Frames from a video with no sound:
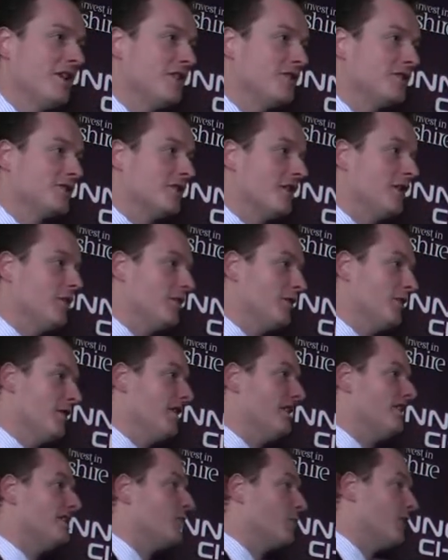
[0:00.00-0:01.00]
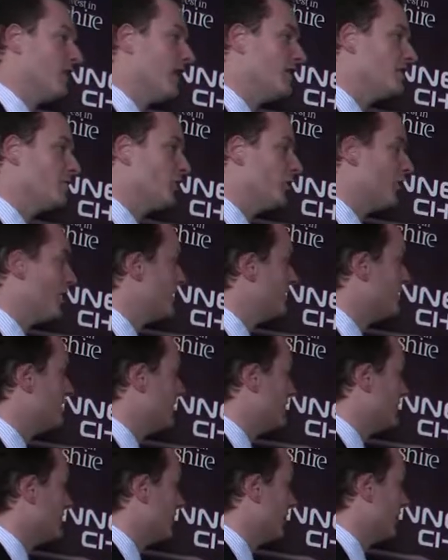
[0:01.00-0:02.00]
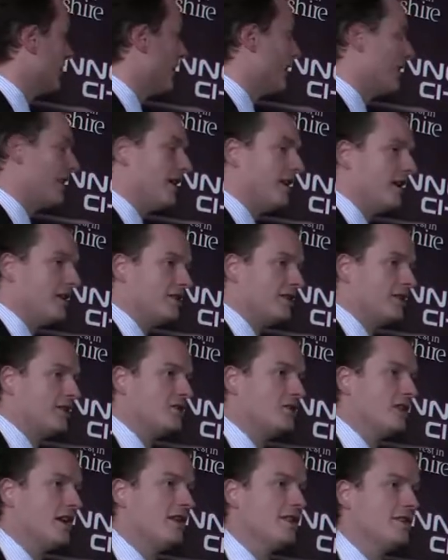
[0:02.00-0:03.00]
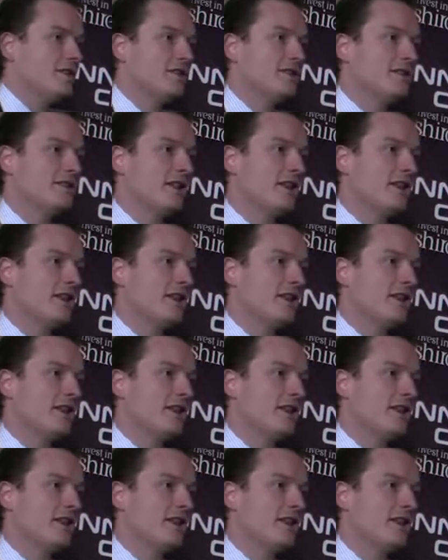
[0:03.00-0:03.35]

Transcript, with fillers: So there needs to be aspirations of how the NHS changes.